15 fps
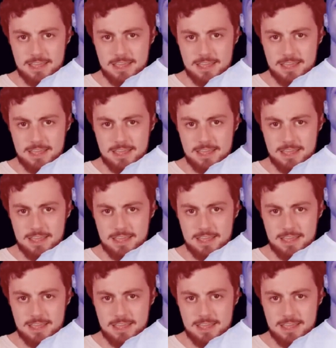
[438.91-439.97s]

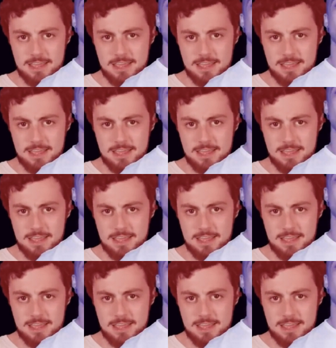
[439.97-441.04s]

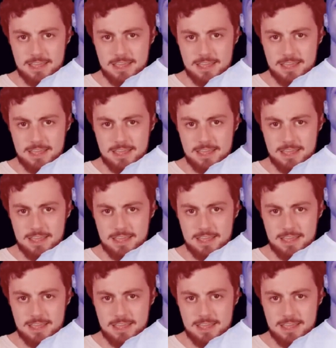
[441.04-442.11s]

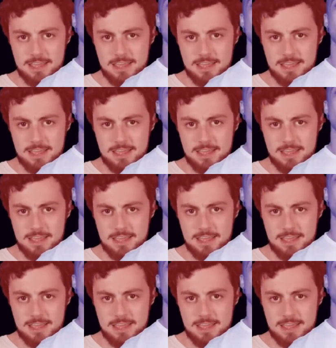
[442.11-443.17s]

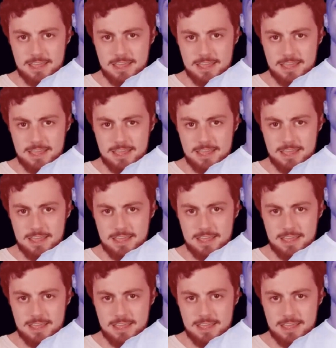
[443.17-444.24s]

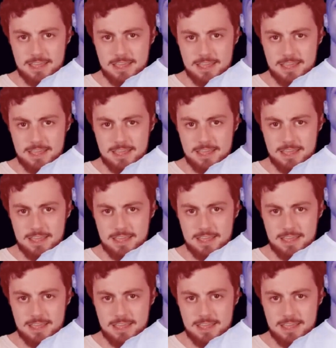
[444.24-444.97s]
No words are spoken by the person on screen.